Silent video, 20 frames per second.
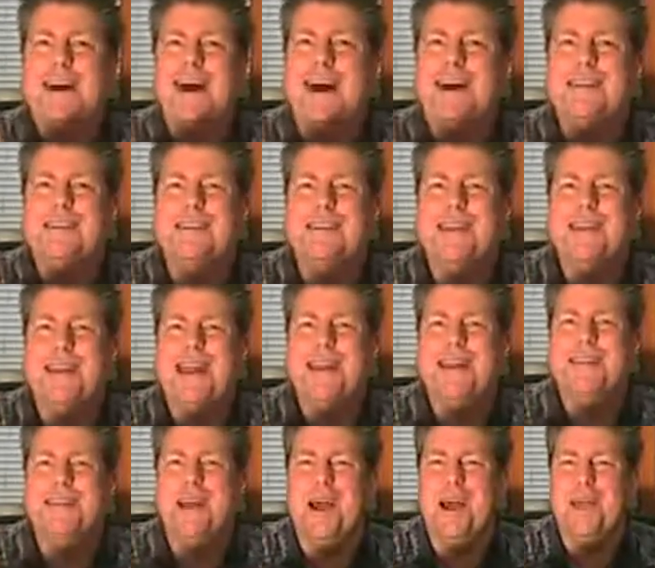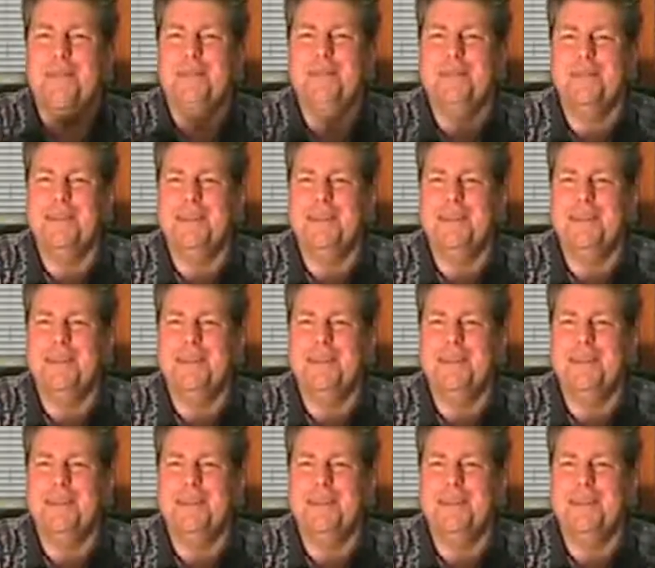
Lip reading: I'll see you next time.